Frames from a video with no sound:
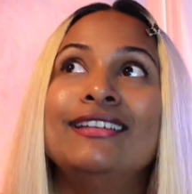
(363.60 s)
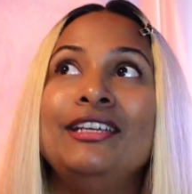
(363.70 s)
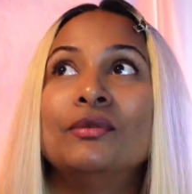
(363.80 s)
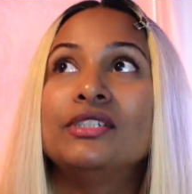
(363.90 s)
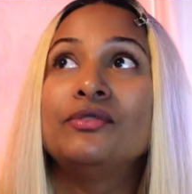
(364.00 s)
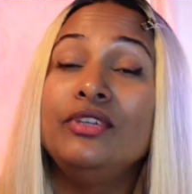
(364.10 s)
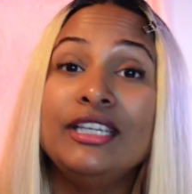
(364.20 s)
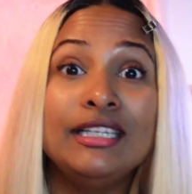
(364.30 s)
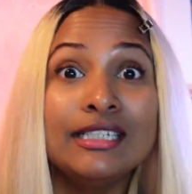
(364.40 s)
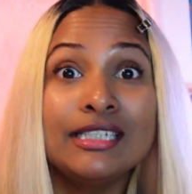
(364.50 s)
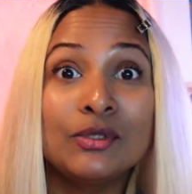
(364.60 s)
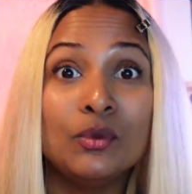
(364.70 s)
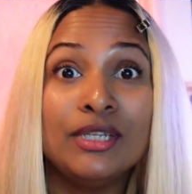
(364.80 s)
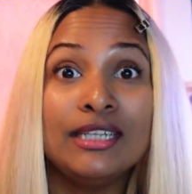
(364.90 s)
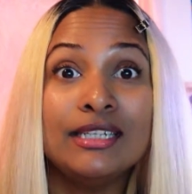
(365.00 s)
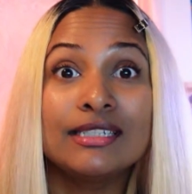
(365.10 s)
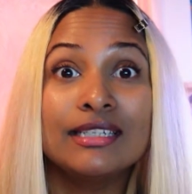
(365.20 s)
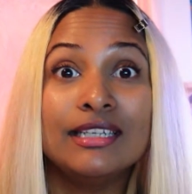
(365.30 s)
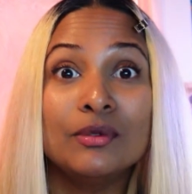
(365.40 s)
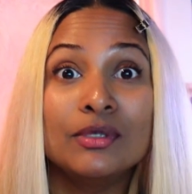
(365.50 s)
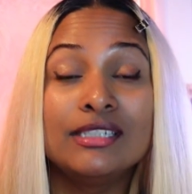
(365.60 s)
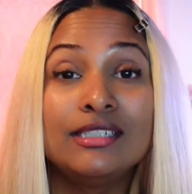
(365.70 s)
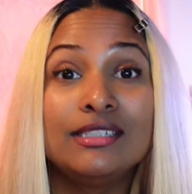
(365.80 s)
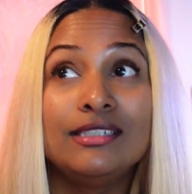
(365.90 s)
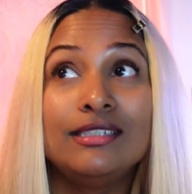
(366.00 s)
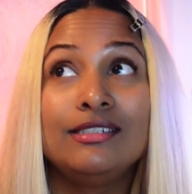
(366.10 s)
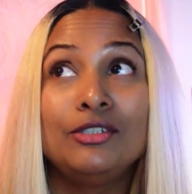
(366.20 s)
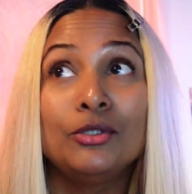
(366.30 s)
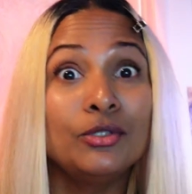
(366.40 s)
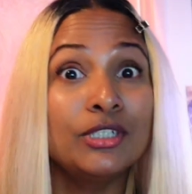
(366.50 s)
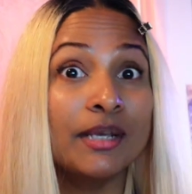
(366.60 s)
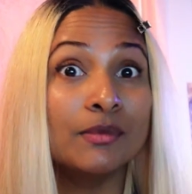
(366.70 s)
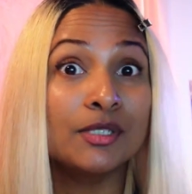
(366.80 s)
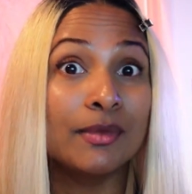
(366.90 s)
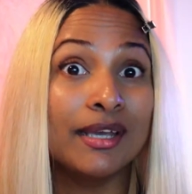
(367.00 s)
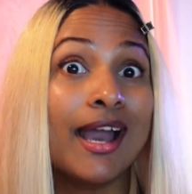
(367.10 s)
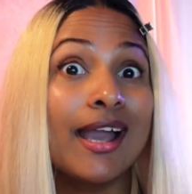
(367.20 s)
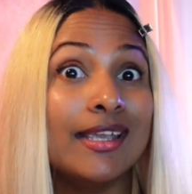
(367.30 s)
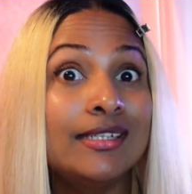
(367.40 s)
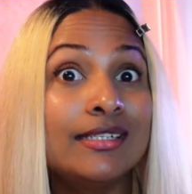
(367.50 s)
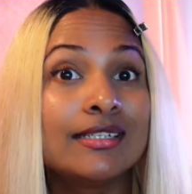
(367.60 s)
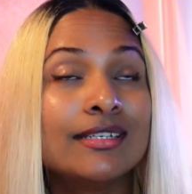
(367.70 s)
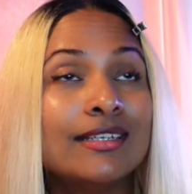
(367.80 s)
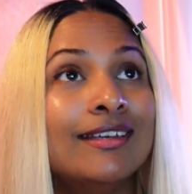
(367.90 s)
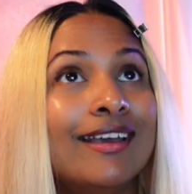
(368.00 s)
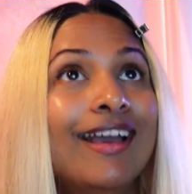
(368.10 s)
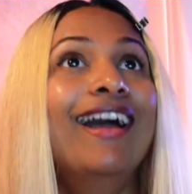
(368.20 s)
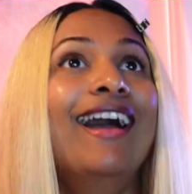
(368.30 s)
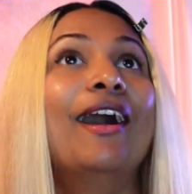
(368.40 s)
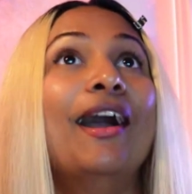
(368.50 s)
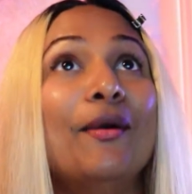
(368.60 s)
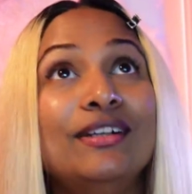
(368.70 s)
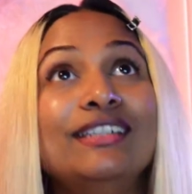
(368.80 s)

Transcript: He was really sweet. He was 2 times my height. I was